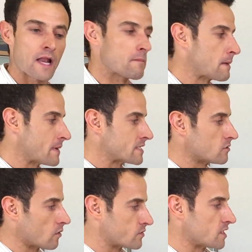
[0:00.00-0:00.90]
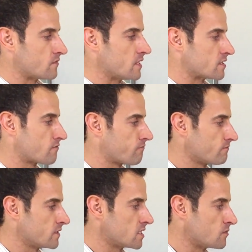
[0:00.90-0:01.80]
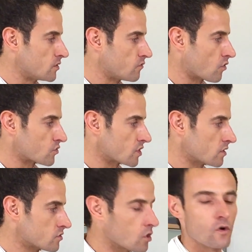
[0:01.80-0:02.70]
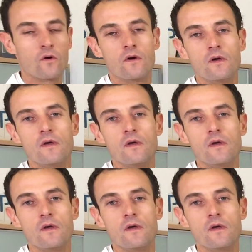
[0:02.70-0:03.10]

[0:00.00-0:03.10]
help my patient to achieve this beautiful result. So,